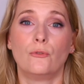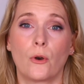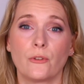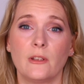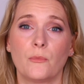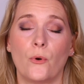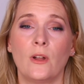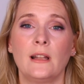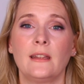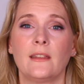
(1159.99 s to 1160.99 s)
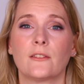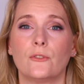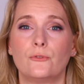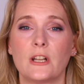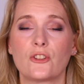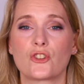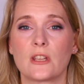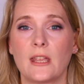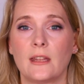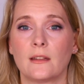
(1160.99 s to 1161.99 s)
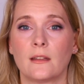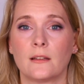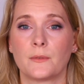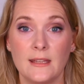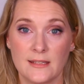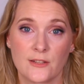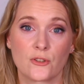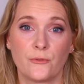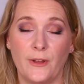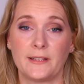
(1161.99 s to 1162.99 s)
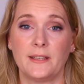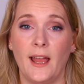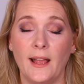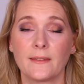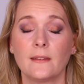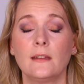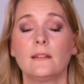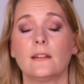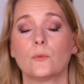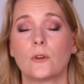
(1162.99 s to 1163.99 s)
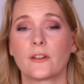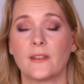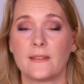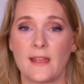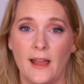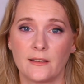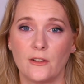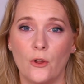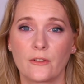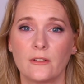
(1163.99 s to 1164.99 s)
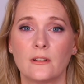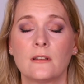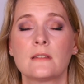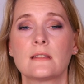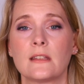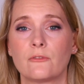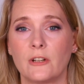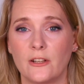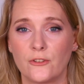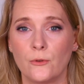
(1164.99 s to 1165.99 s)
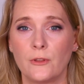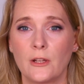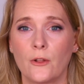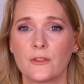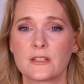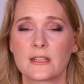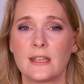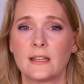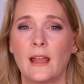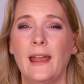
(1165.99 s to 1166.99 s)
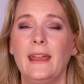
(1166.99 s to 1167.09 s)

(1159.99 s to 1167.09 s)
Rosehip oil is rich in essential fatty acid. It works as antioxidants. It's really soothing on the skin.